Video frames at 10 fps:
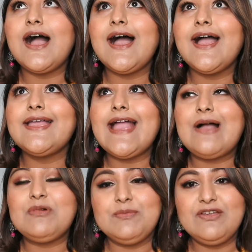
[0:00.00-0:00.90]
I
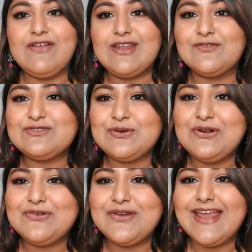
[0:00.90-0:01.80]
am a big fan of
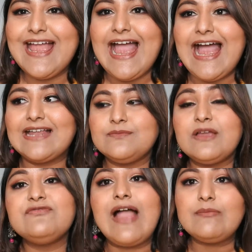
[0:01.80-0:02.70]
SoulTree and
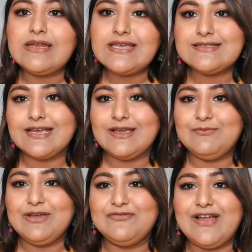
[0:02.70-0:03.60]
my family is a
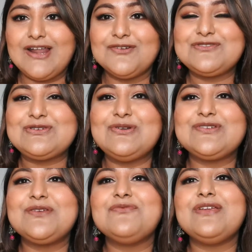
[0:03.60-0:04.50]
big fan of
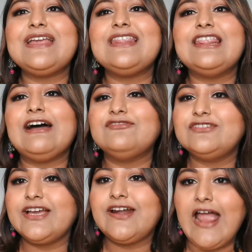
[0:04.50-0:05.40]
SoulTree. We
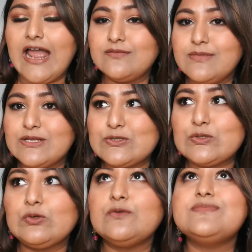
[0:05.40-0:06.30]
love their handmade
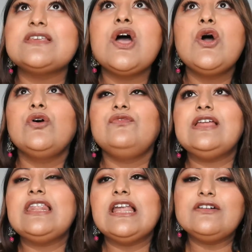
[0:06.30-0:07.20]
soaps.
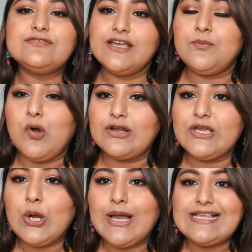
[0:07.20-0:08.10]
We love their
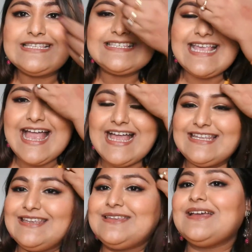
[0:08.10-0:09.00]
body oils.
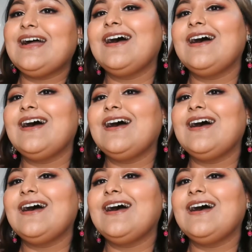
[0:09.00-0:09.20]
And